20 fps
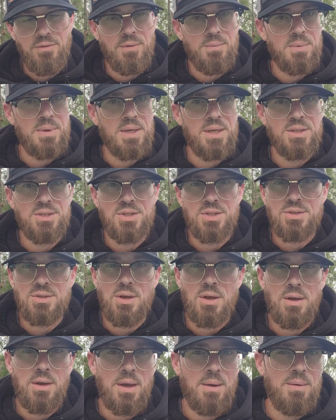I mean, it's just
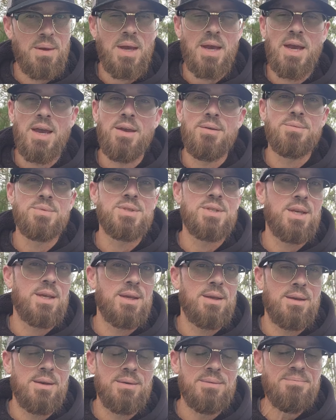I am
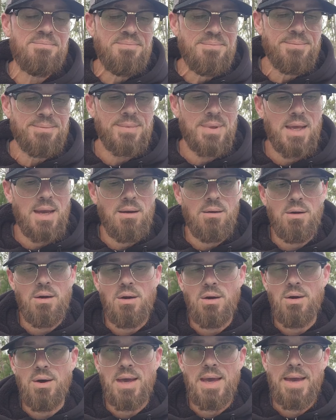seeing
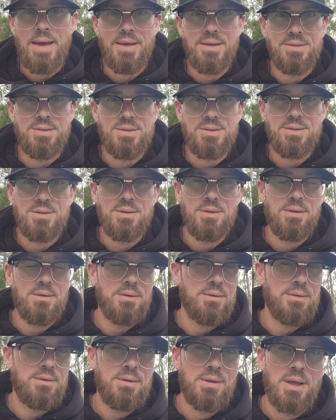alcohol ads
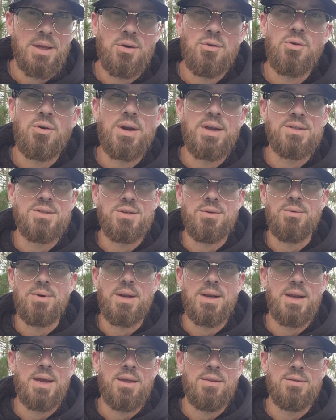like crazy
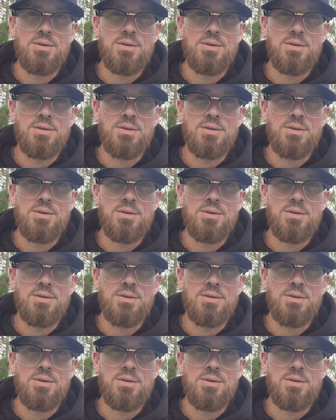right now.